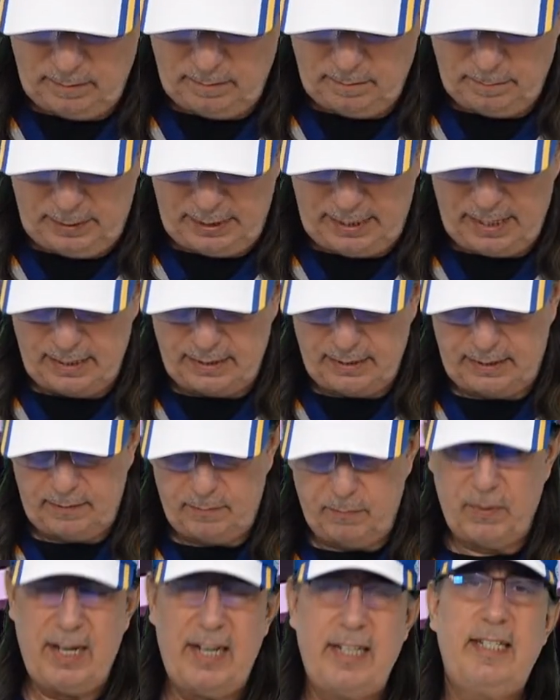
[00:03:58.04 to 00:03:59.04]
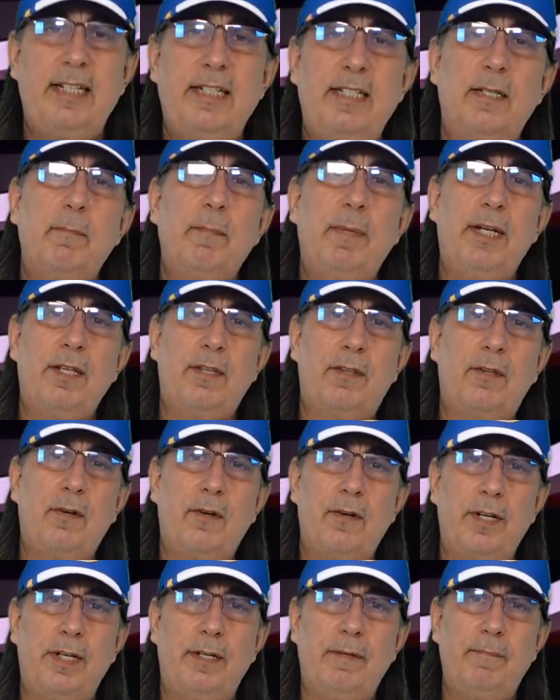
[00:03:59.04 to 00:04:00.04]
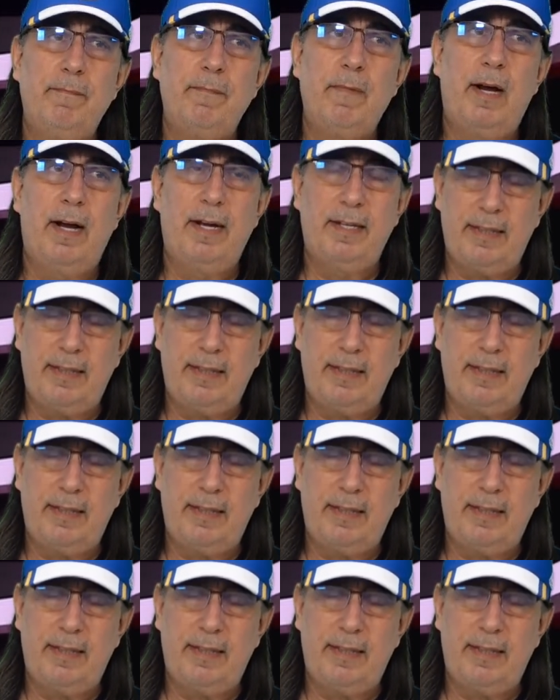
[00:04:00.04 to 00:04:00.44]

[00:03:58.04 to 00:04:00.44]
Because when I see somebody 30, I